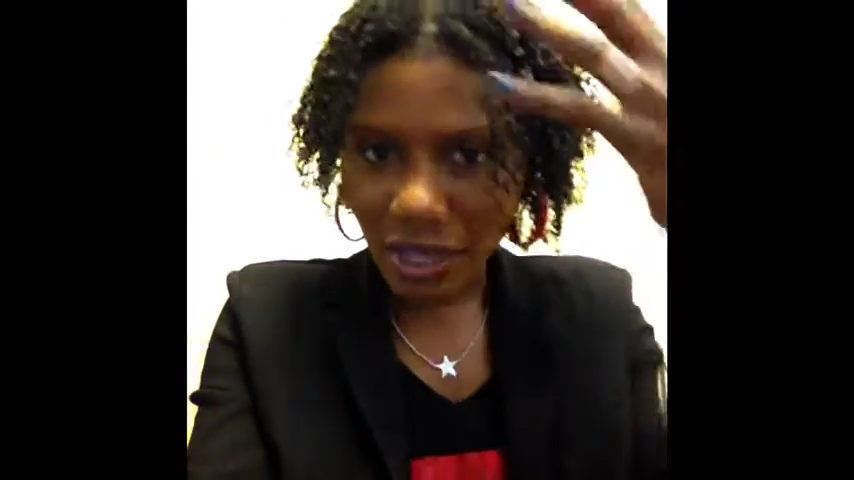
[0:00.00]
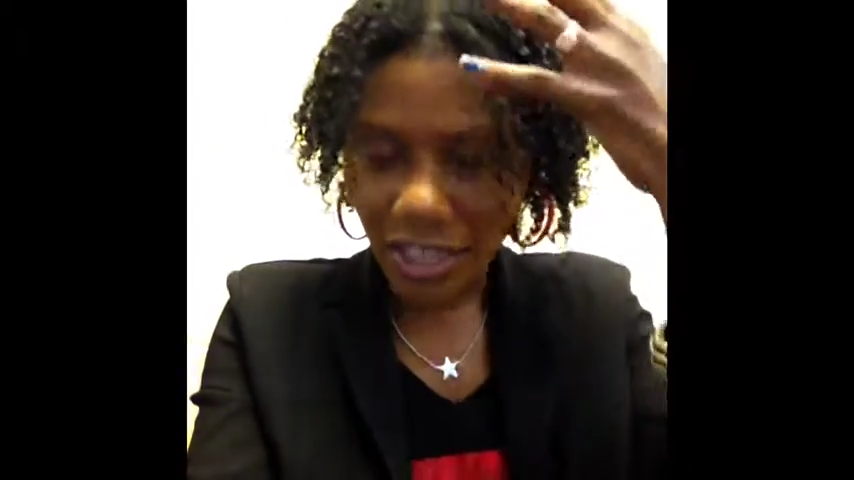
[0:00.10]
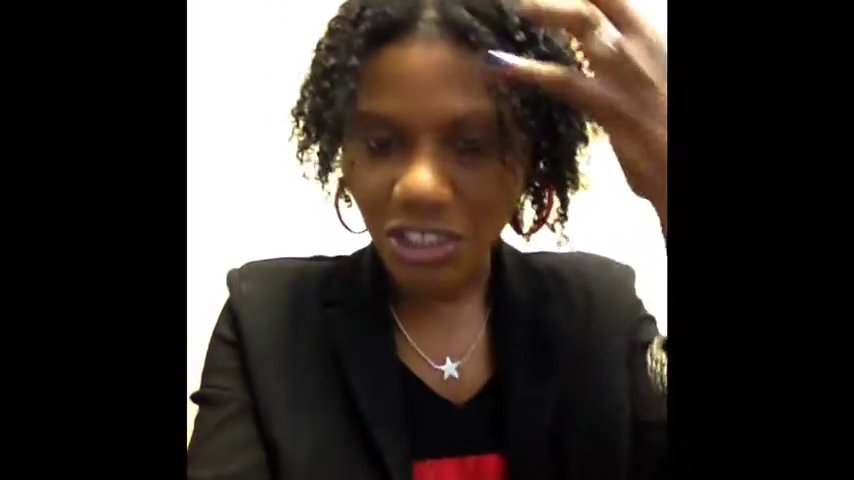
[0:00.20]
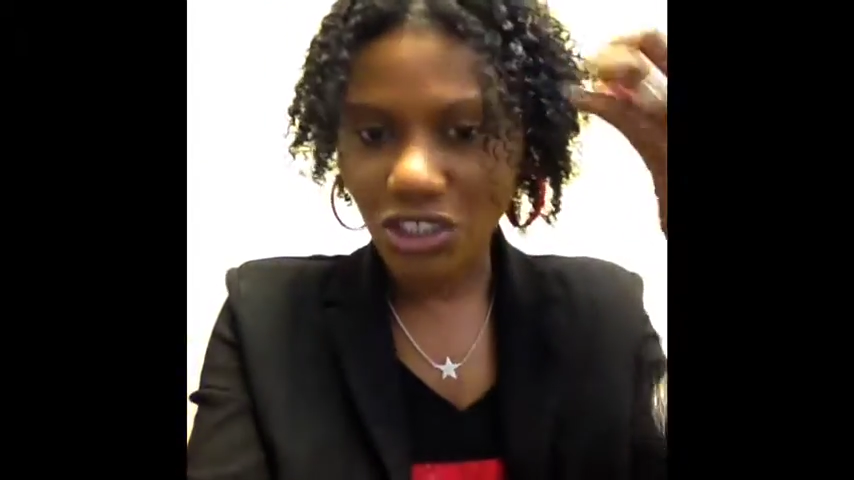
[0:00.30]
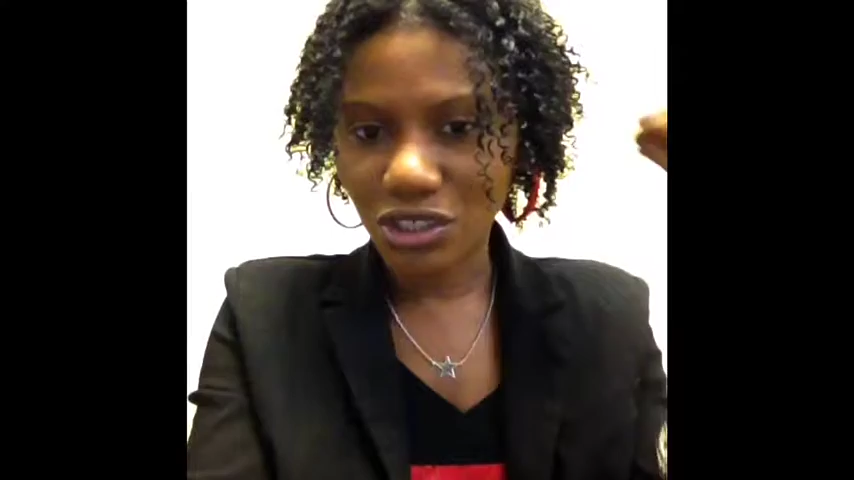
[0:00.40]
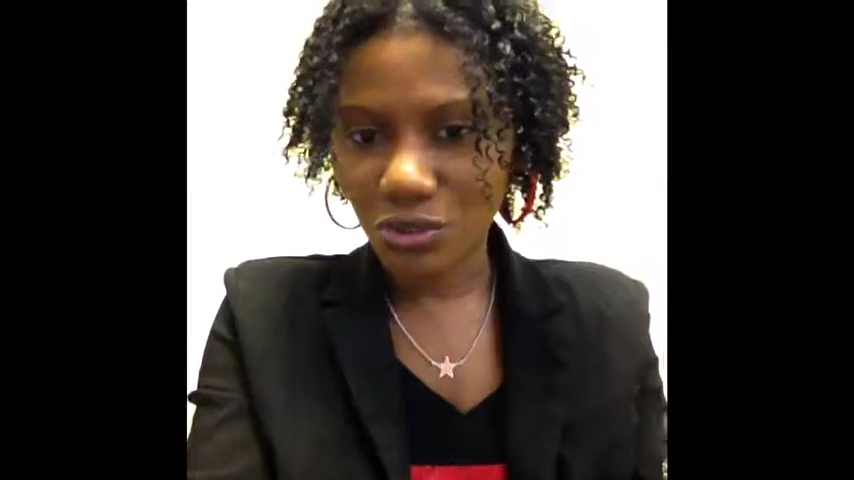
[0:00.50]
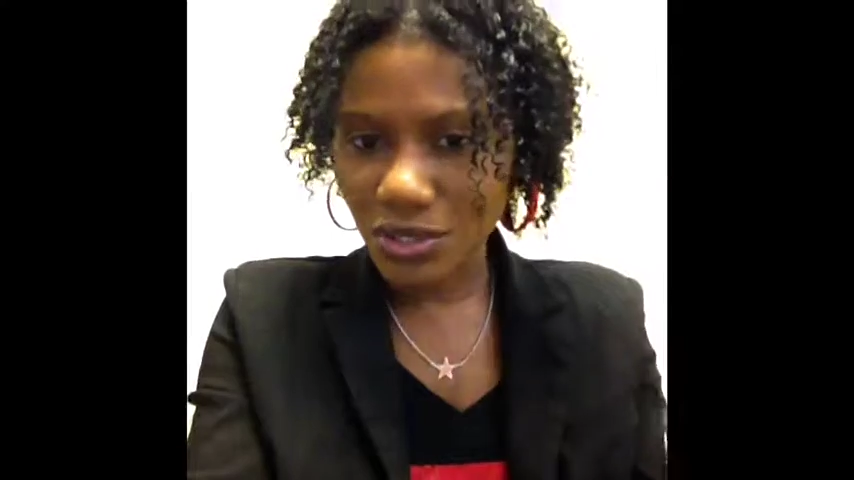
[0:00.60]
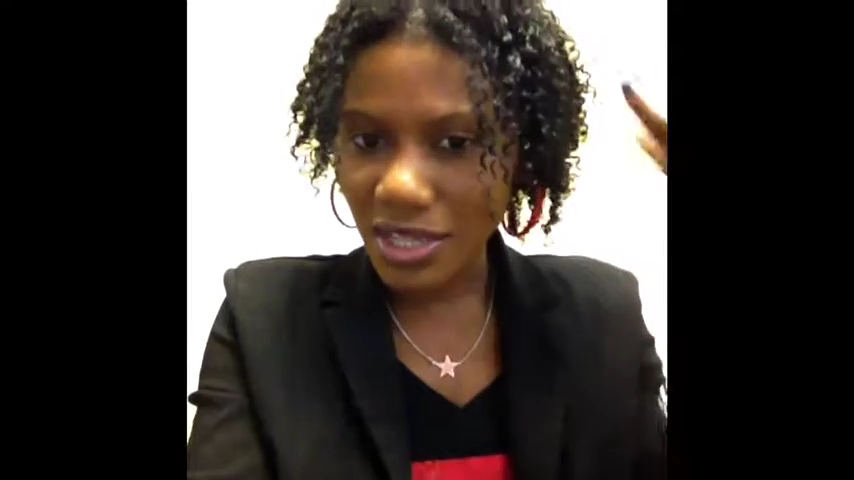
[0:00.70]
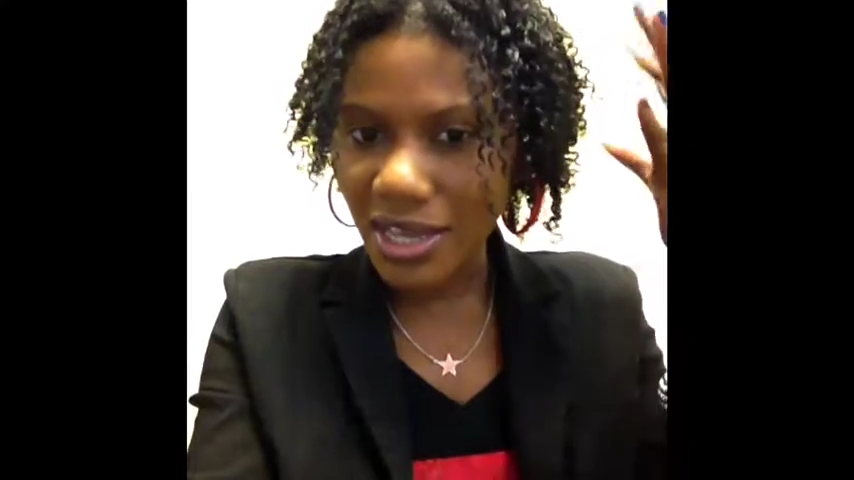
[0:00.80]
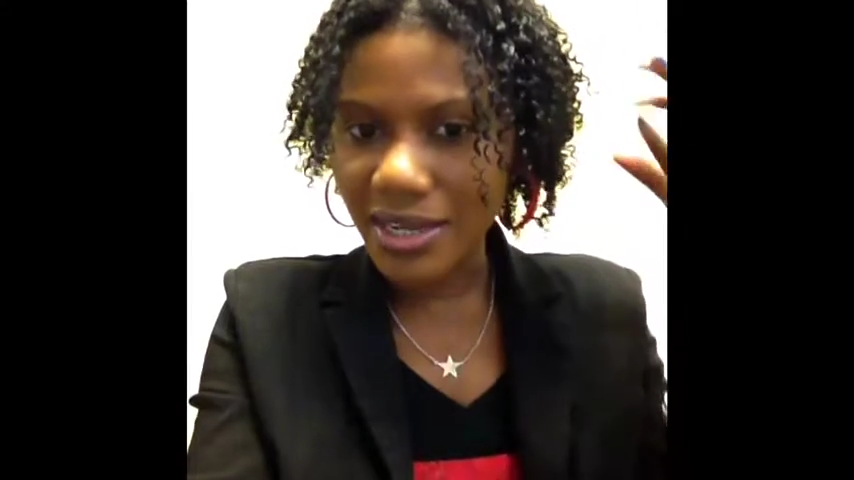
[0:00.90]
and just
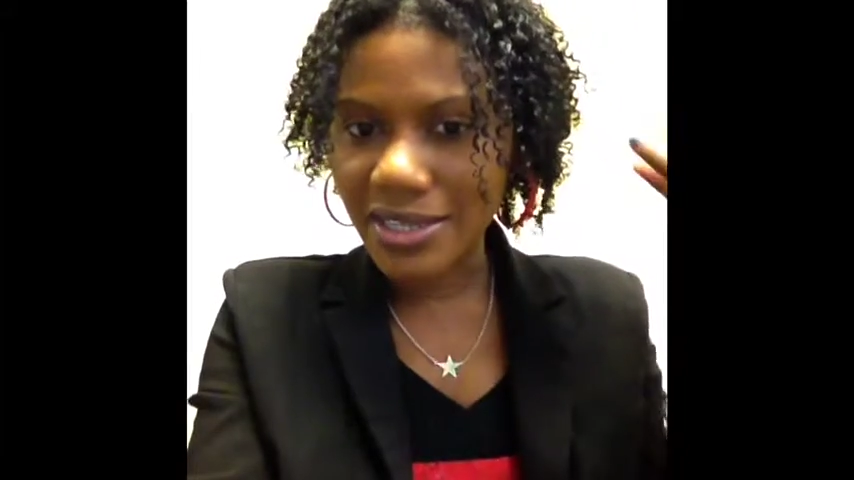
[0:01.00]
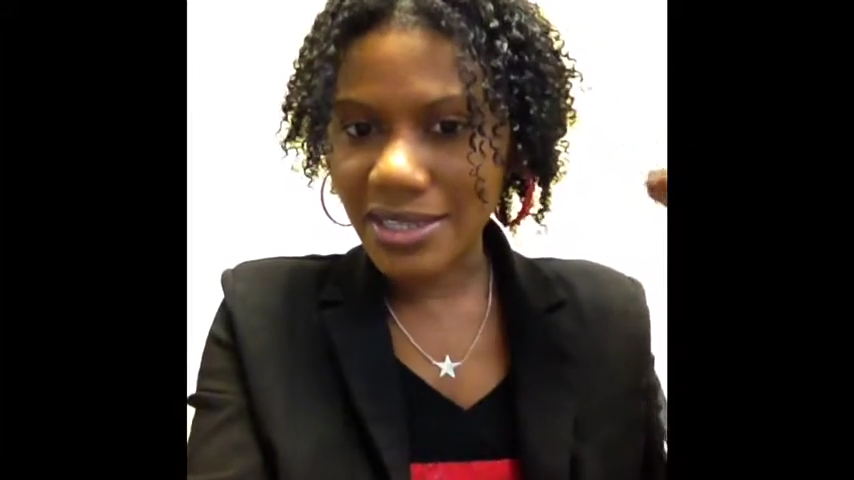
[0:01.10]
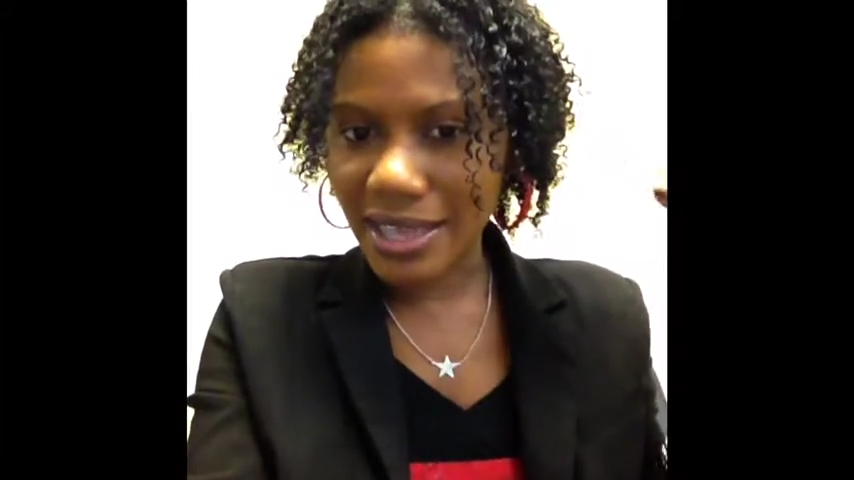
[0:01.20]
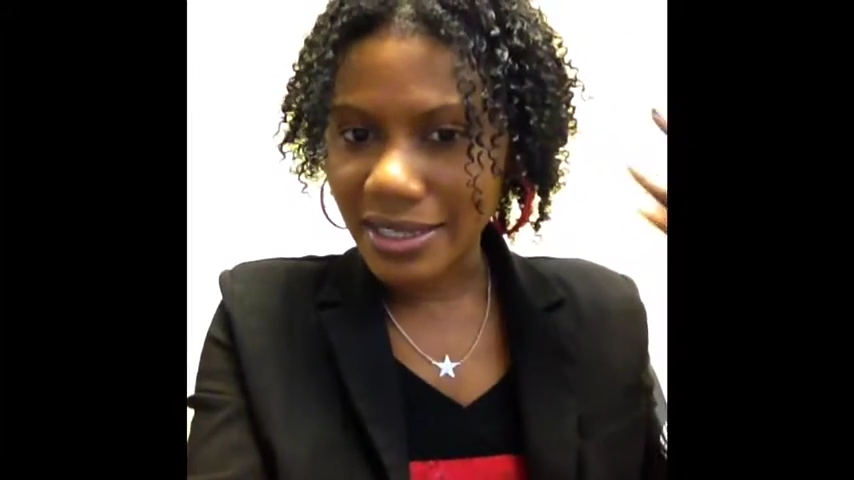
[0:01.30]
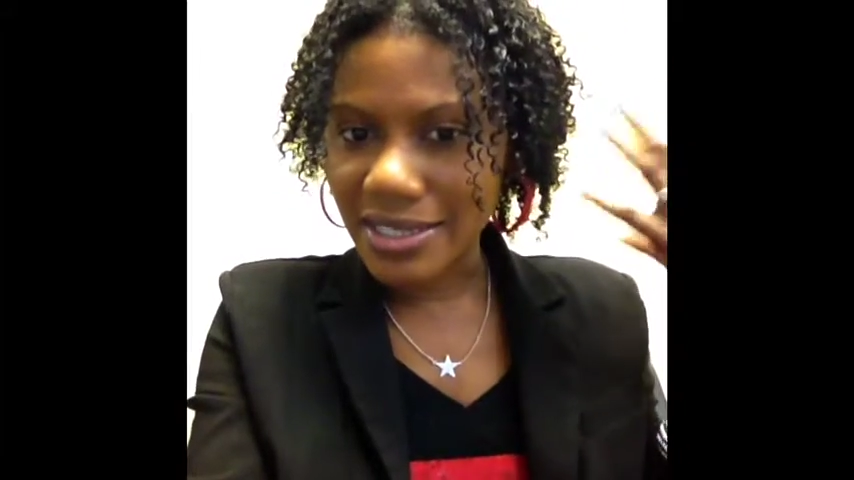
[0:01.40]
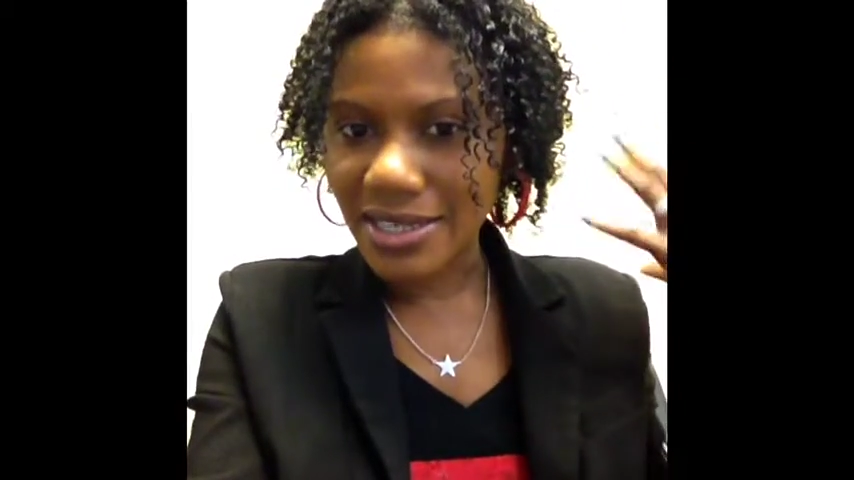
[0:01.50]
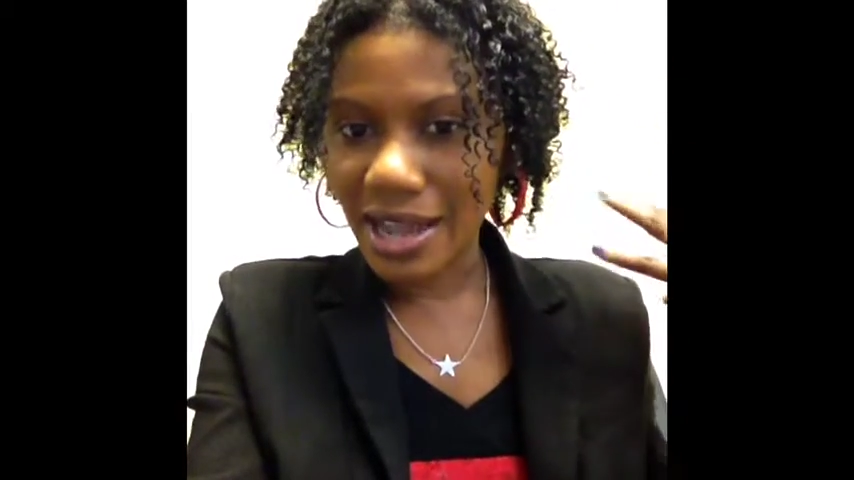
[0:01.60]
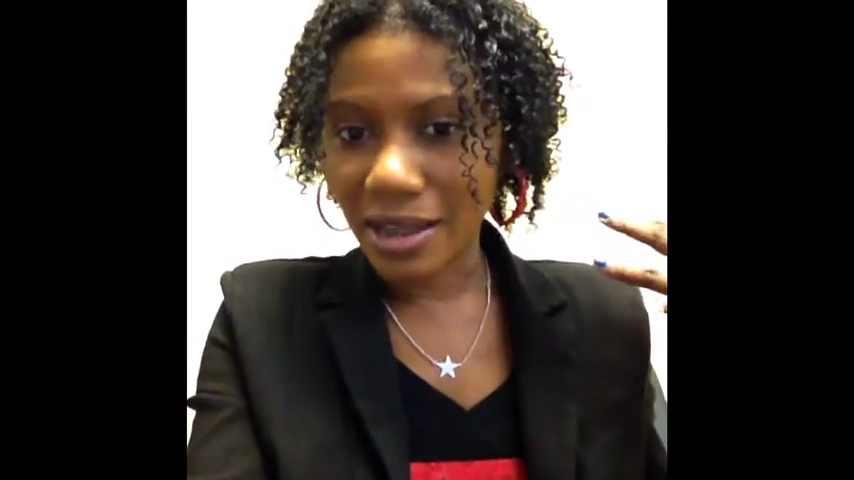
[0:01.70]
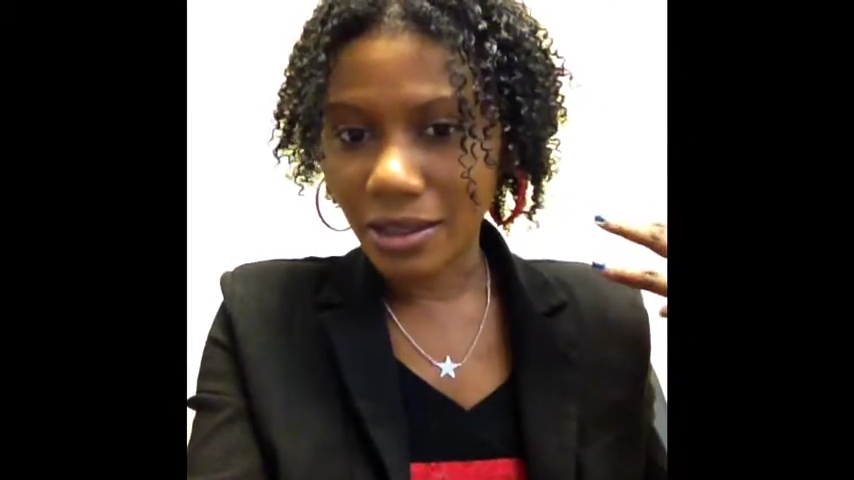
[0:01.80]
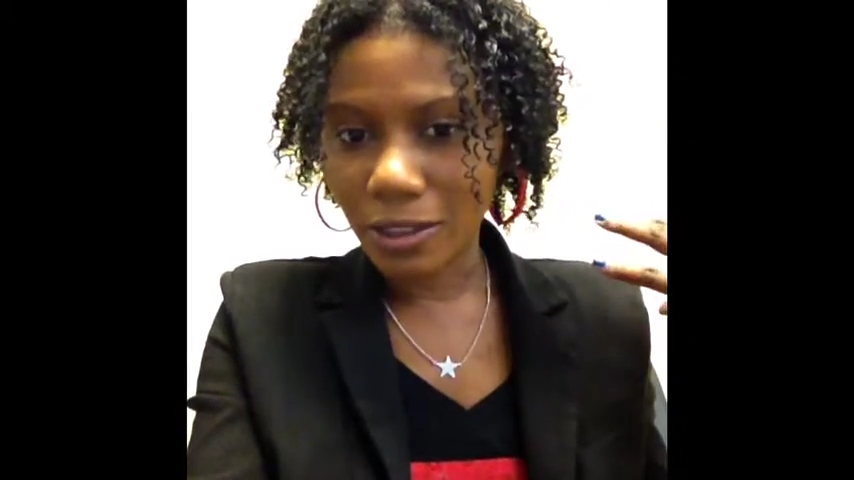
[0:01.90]
use that as like a
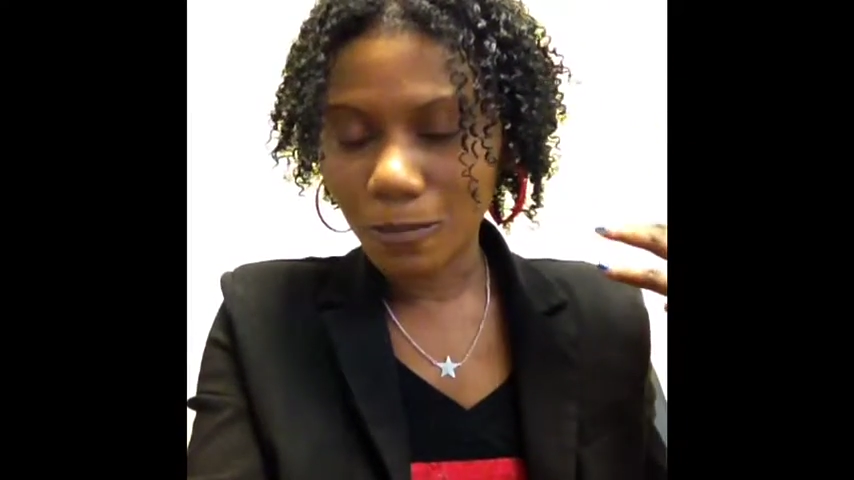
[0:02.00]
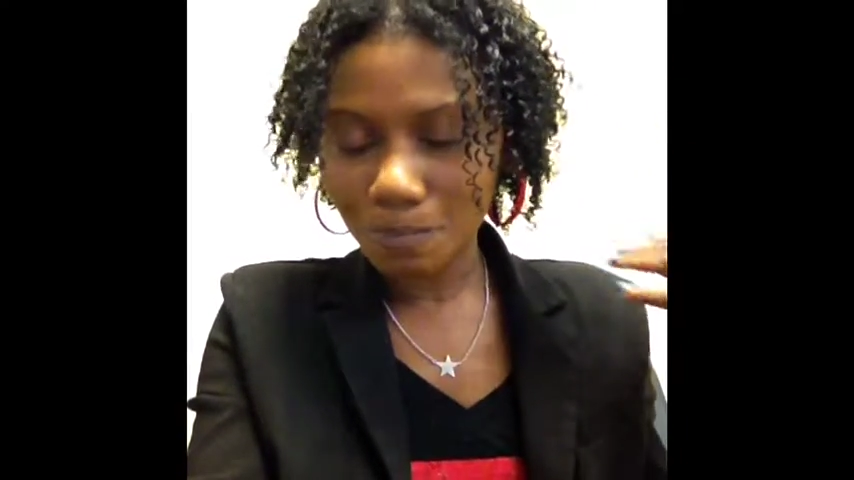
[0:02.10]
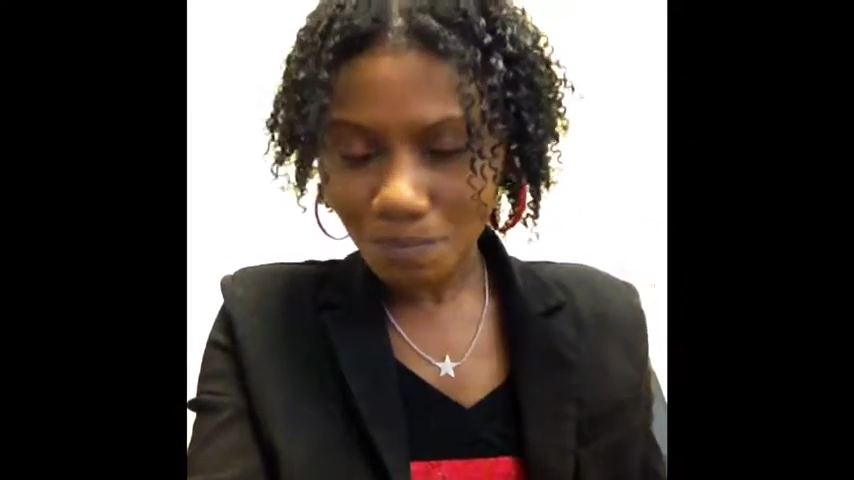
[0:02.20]
styler.